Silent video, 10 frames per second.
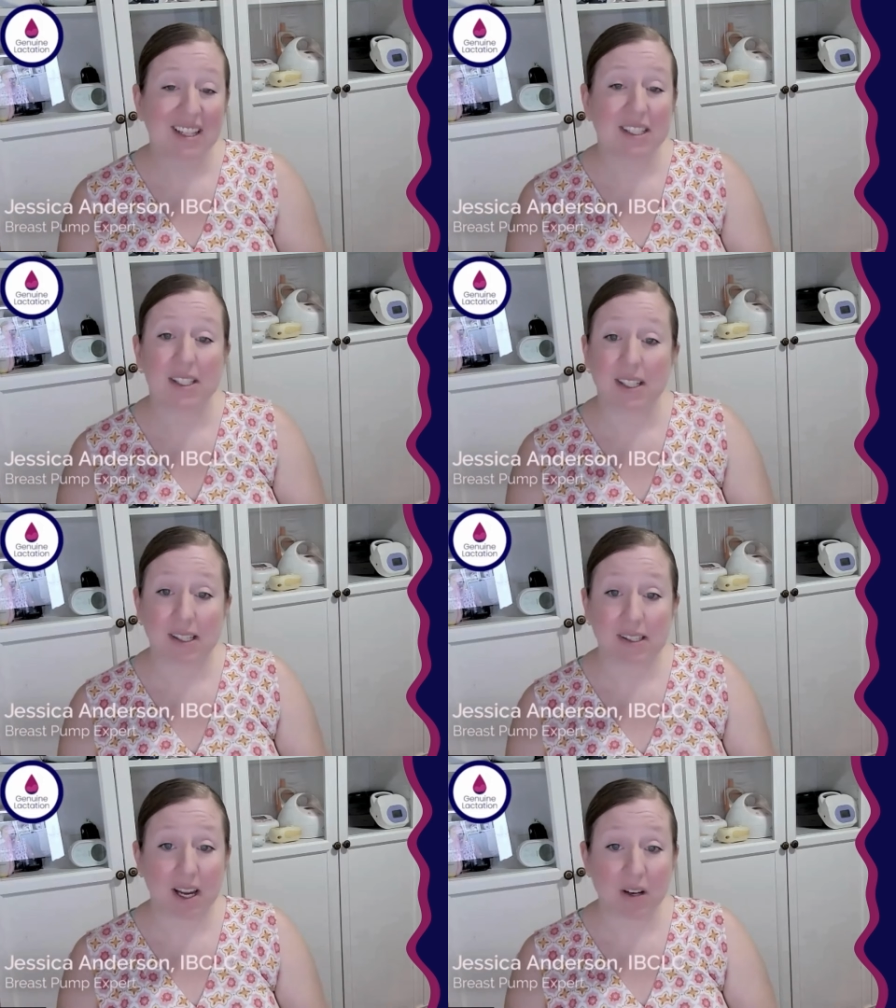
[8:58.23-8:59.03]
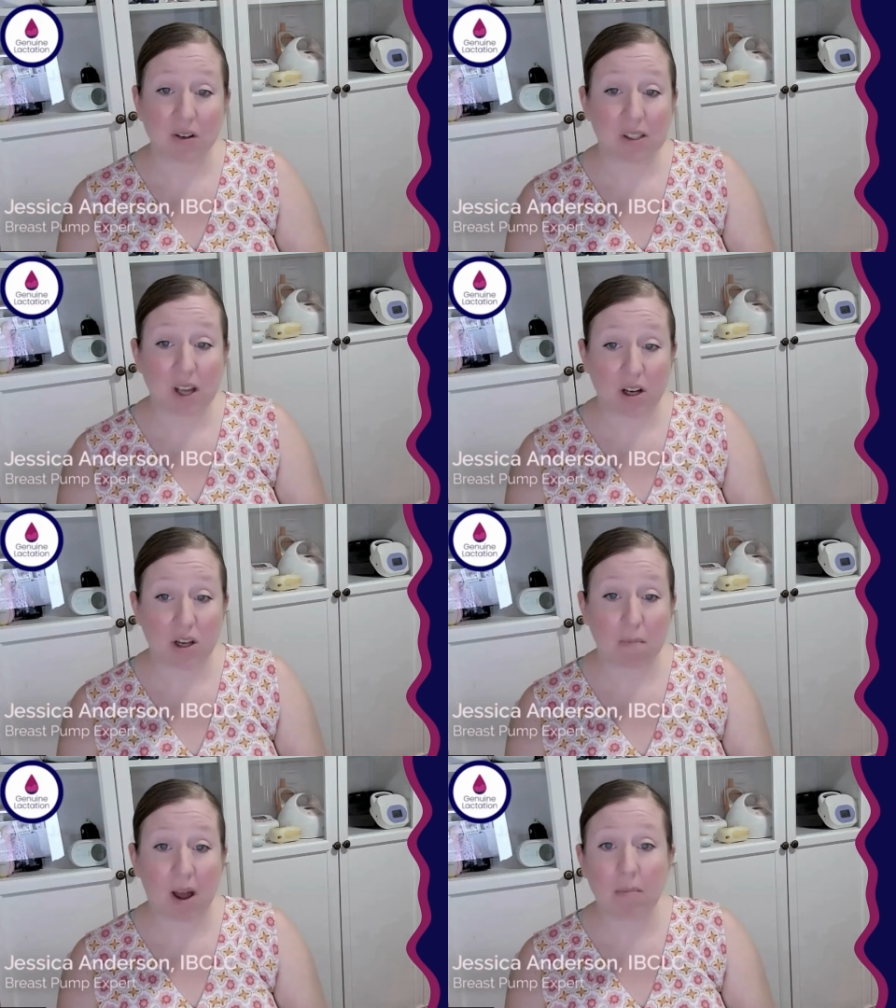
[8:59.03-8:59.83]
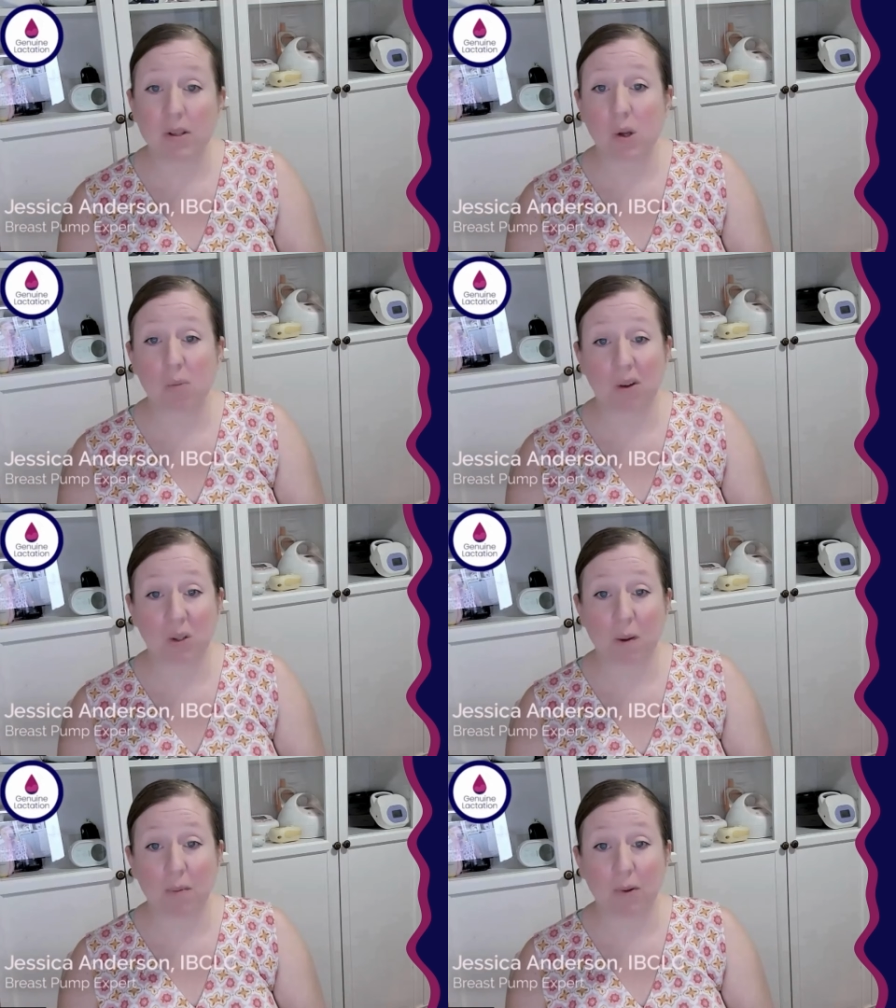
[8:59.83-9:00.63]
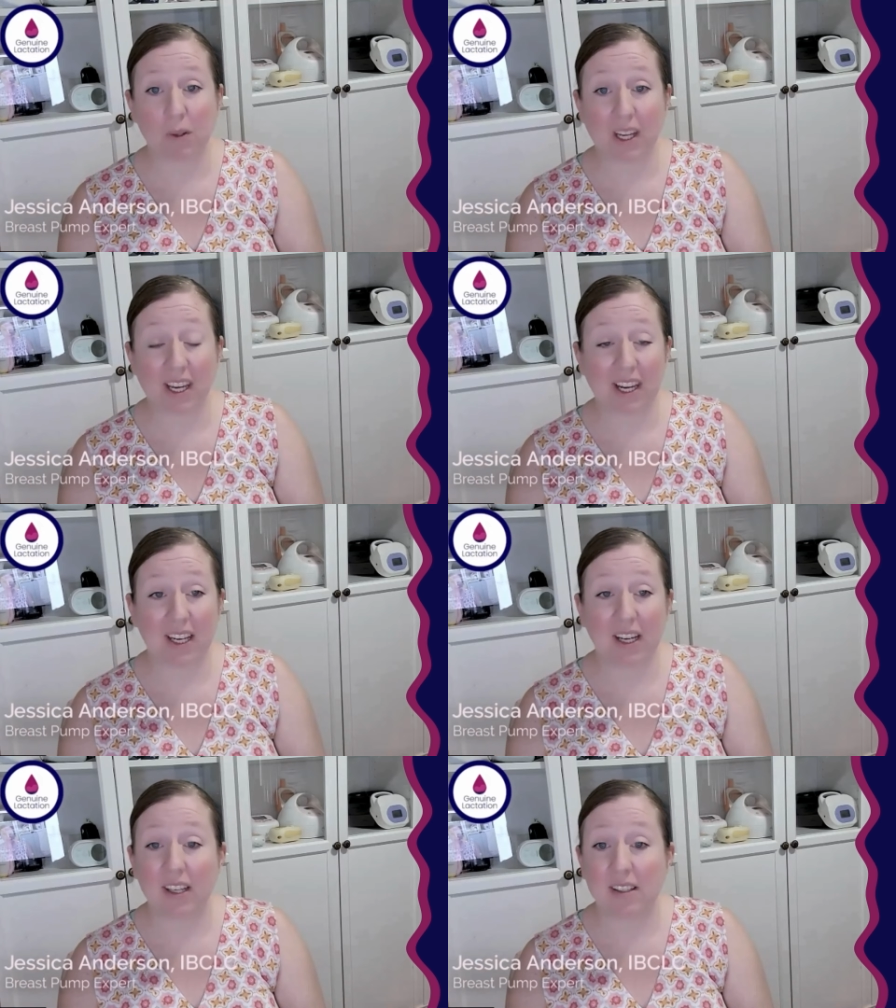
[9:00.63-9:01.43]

This is a standard suction pump, so most people need